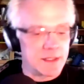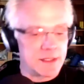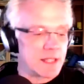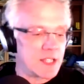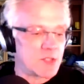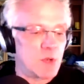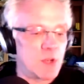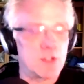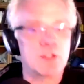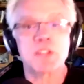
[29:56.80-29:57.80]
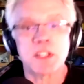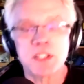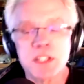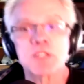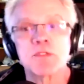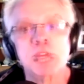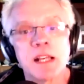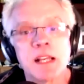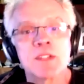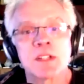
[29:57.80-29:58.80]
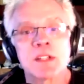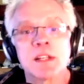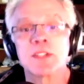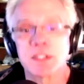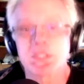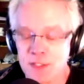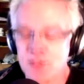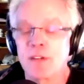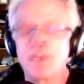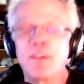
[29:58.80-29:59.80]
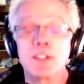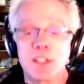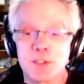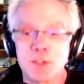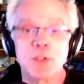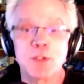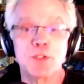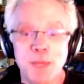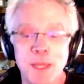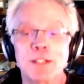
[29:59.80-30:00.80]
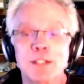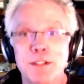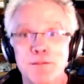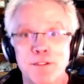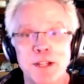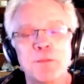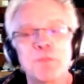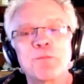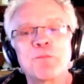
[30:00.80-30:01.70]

I think that's why you're successful as a as a teacher, a fun teacher, because you make learning fun.